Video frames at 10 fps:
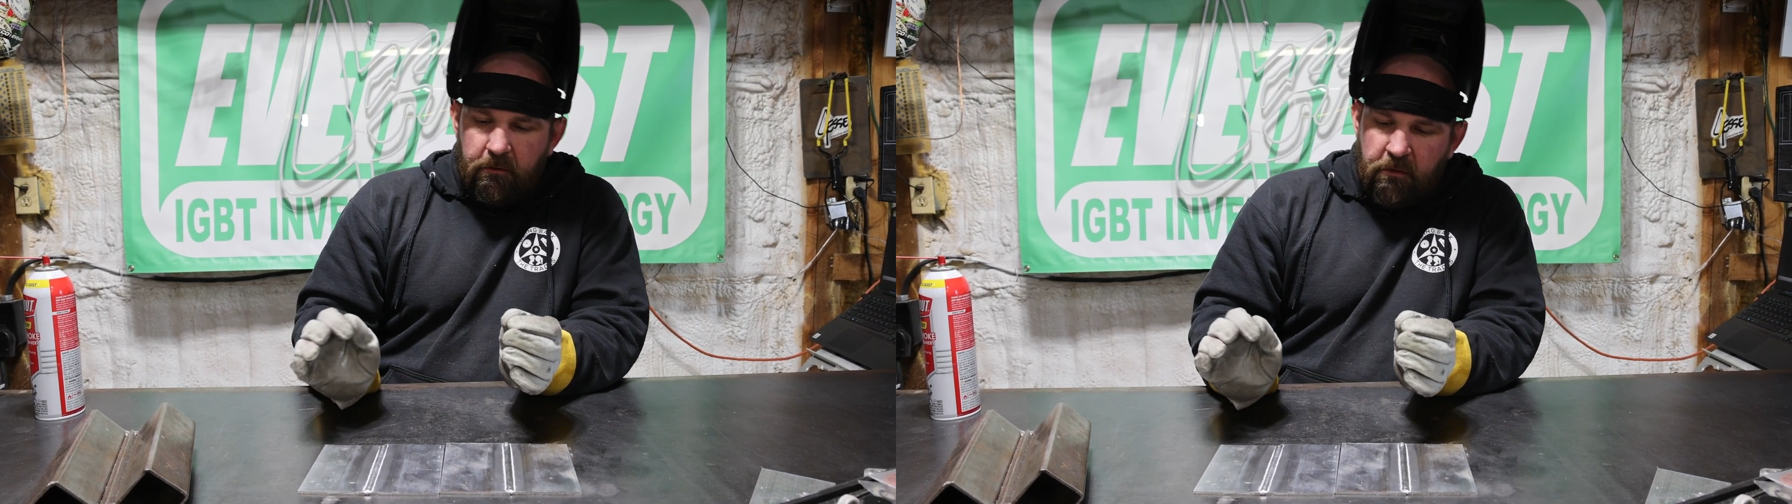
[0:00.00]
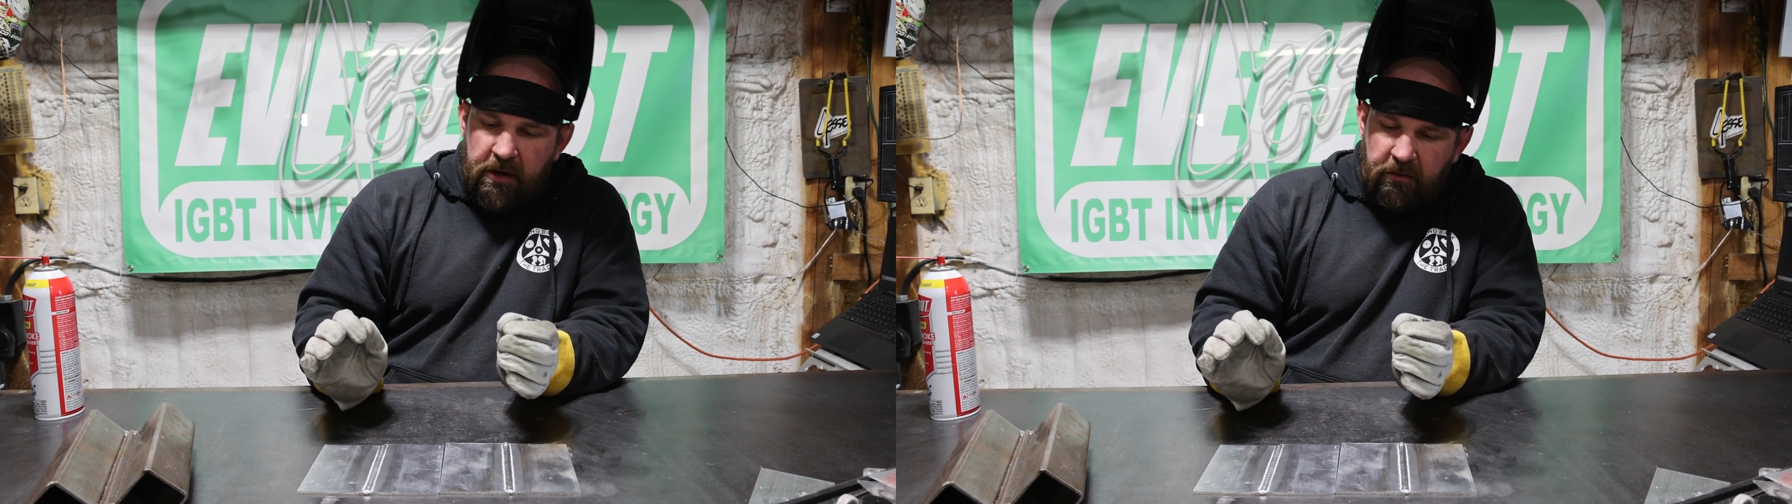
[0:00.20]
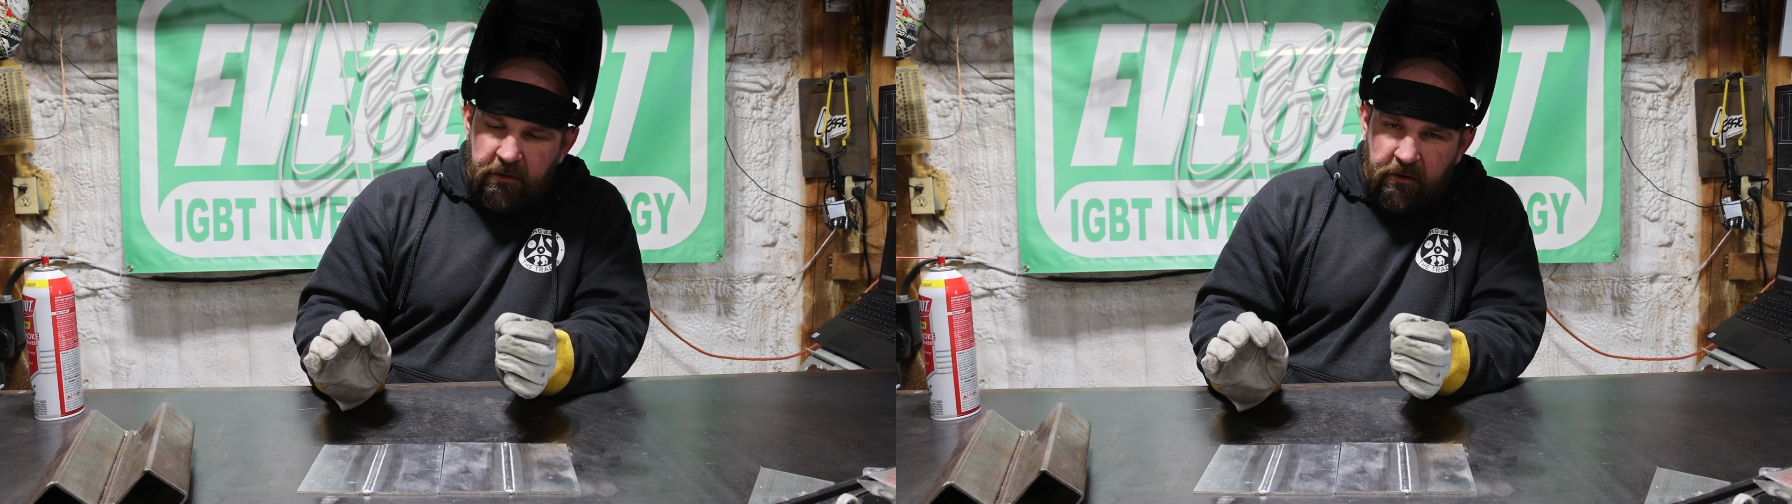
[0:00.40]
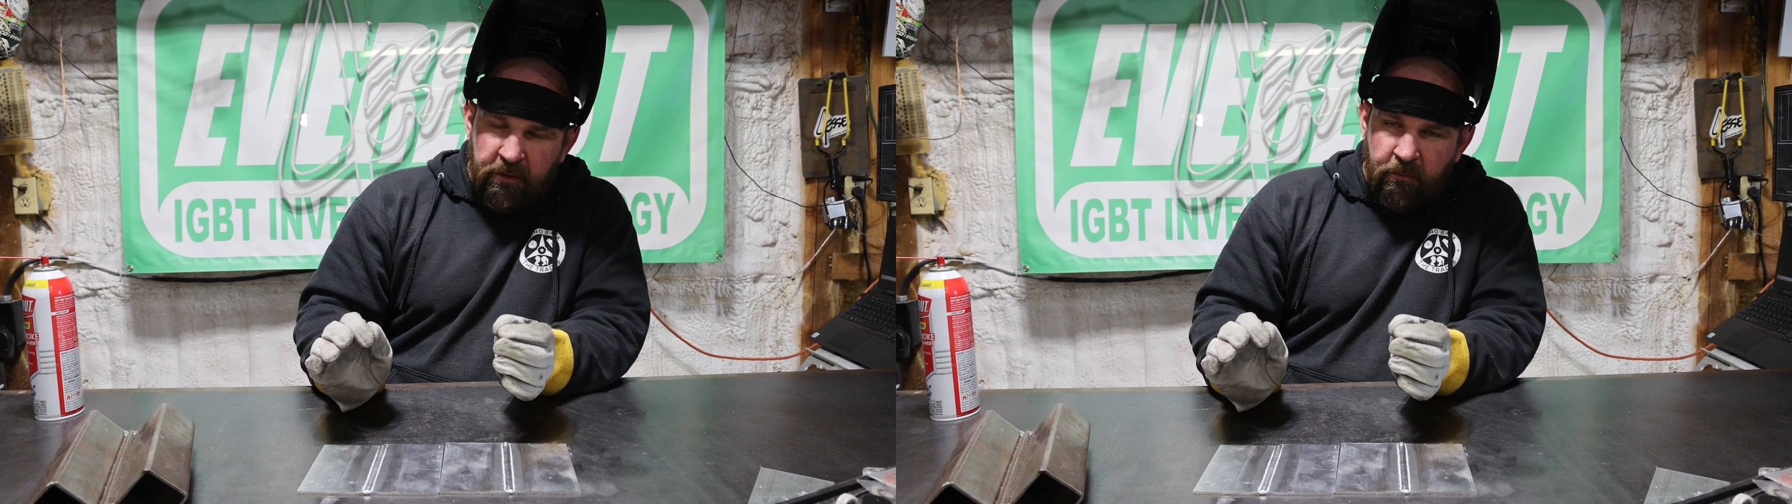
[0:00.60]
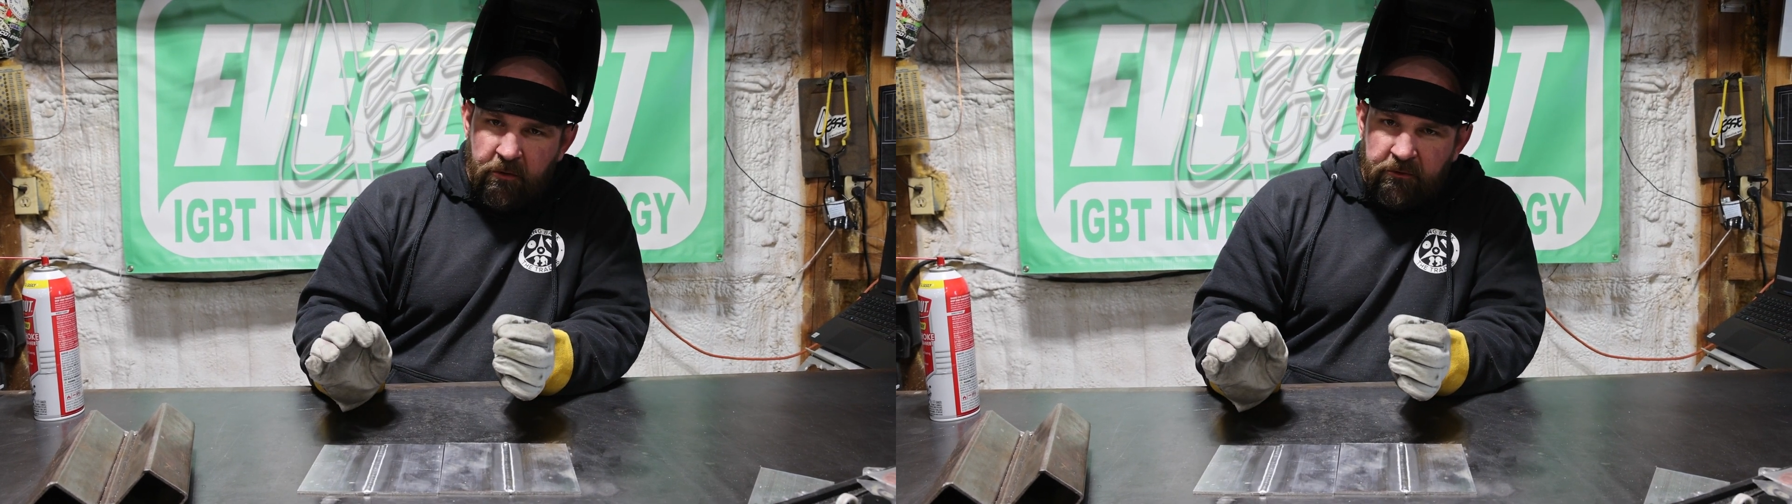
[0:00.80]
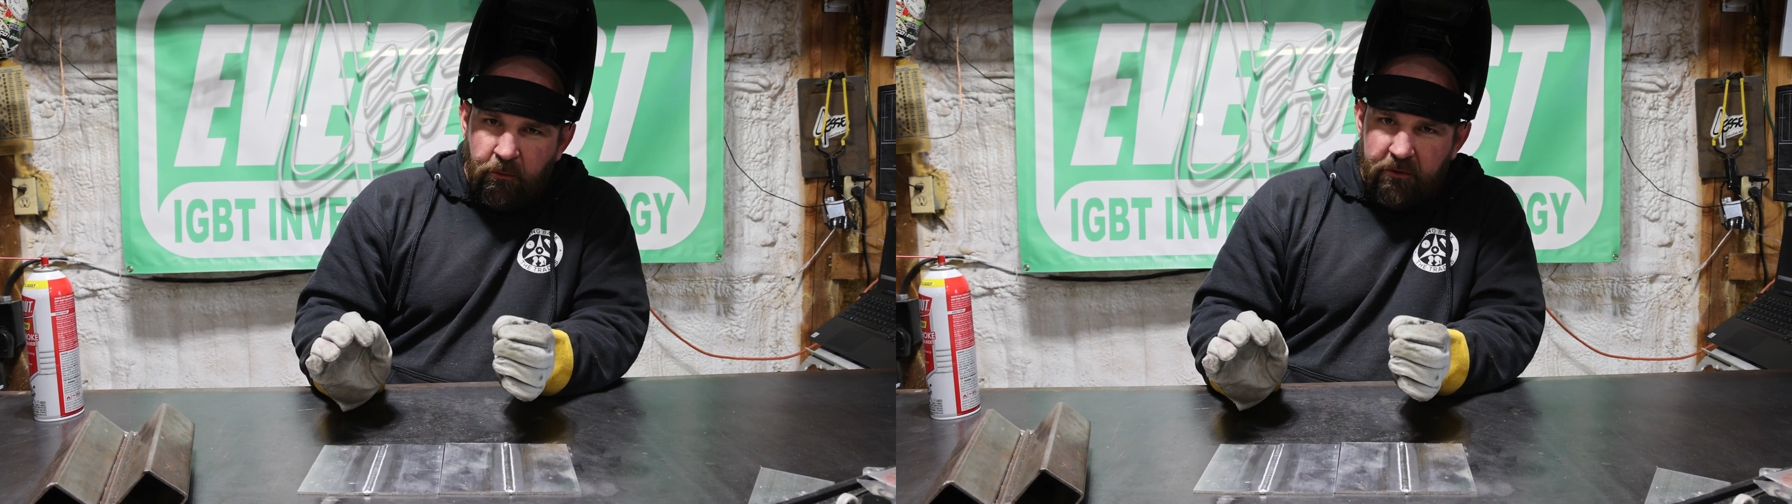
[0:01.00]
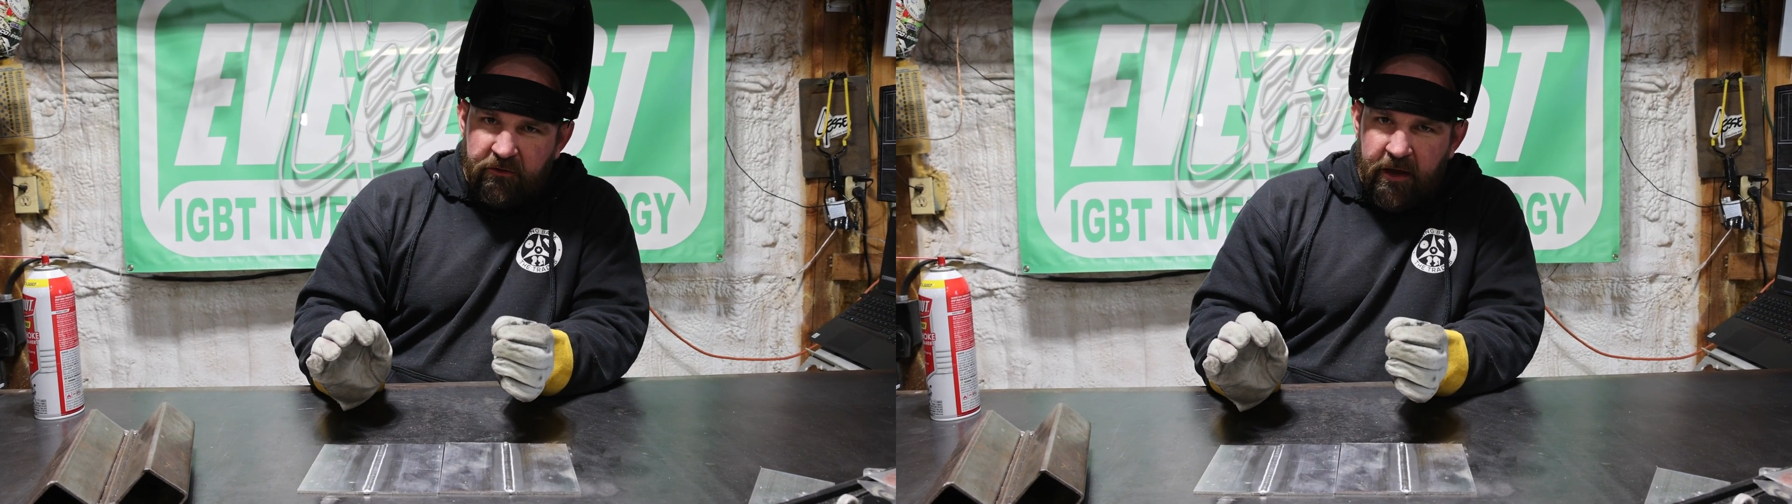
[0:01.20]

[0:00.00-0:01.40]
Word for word: run a little bit more torch